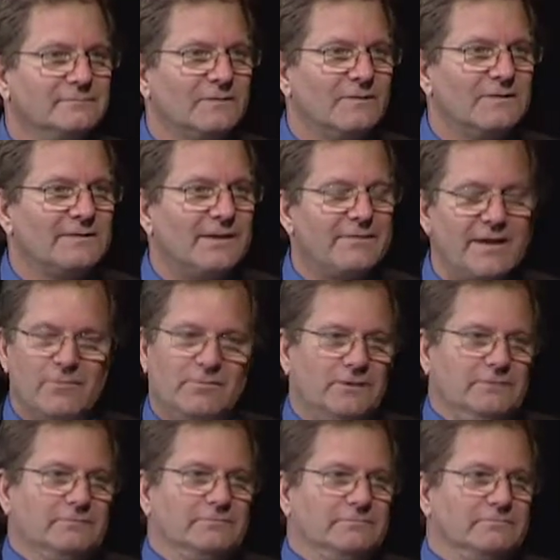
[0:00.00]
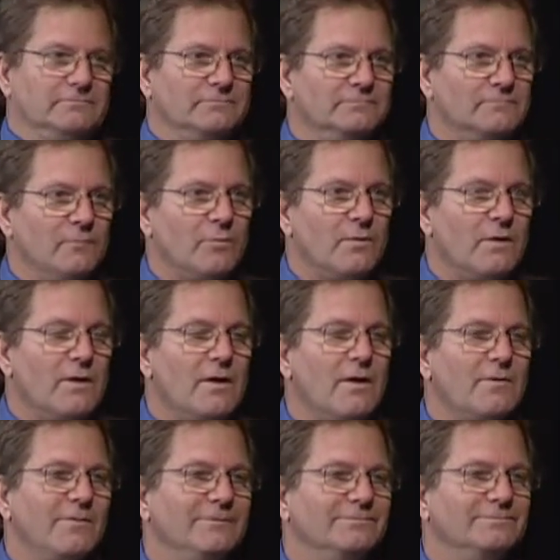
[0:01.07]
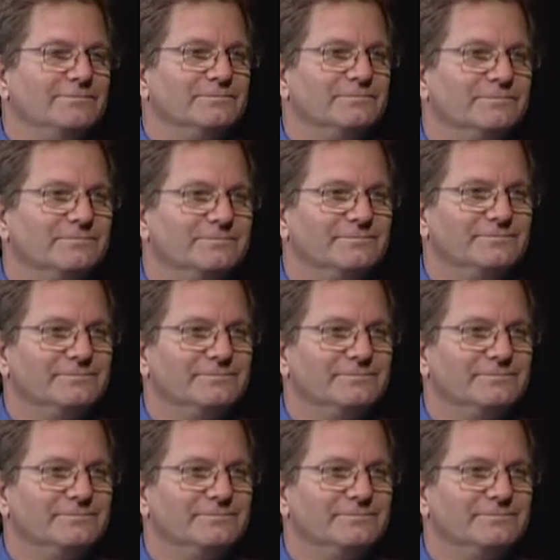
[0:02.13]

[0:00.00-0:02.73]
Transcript: What's that? They wouldn't. Then, then what does that mean?